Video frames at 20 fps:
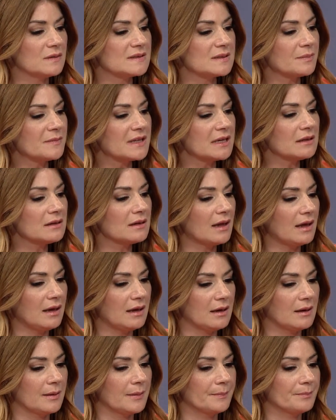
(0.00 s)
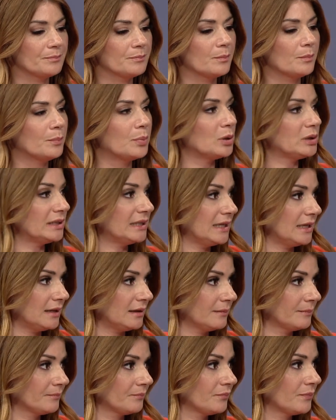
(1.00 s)
something like
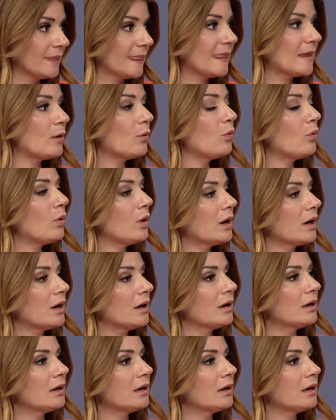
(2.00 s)
bullying mm-hmm. or